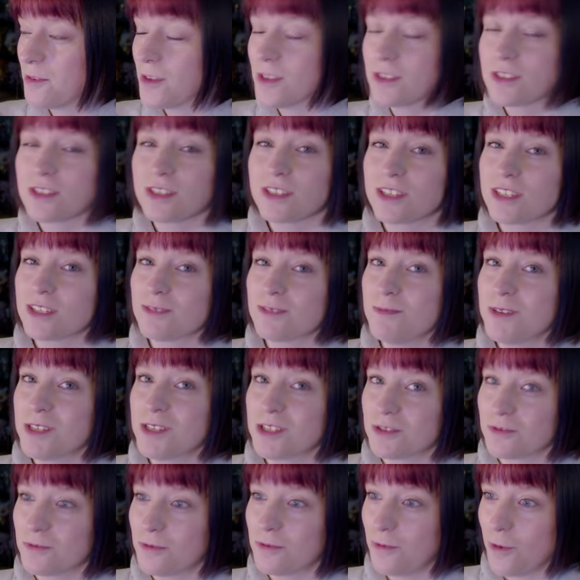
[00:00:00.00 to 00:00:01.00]
a
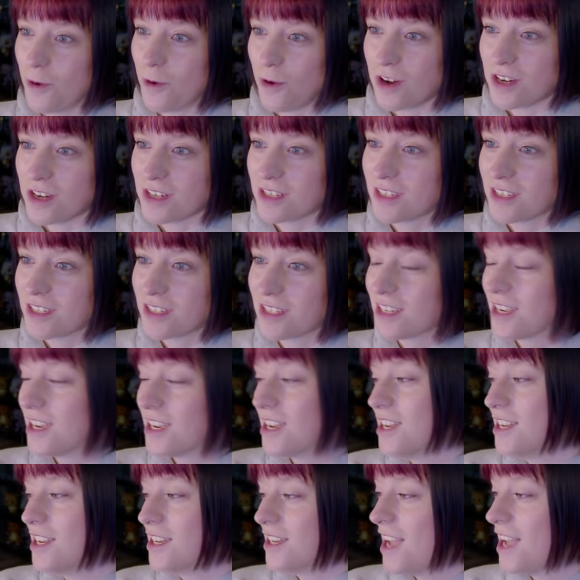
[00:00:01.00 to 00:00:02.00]
smidgen forced.
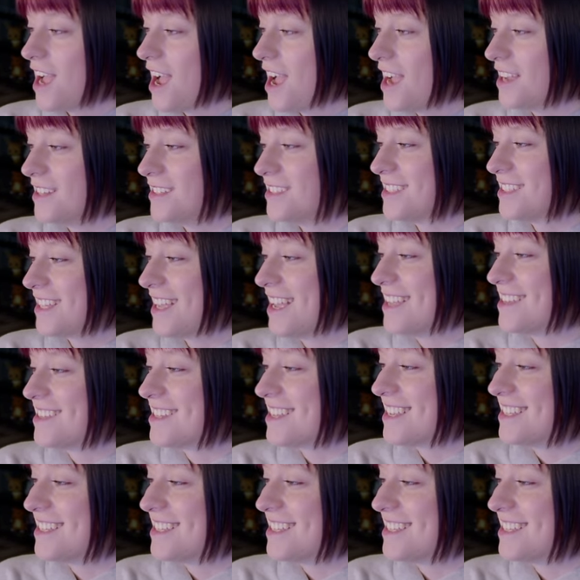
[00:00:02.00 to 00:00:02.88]
That's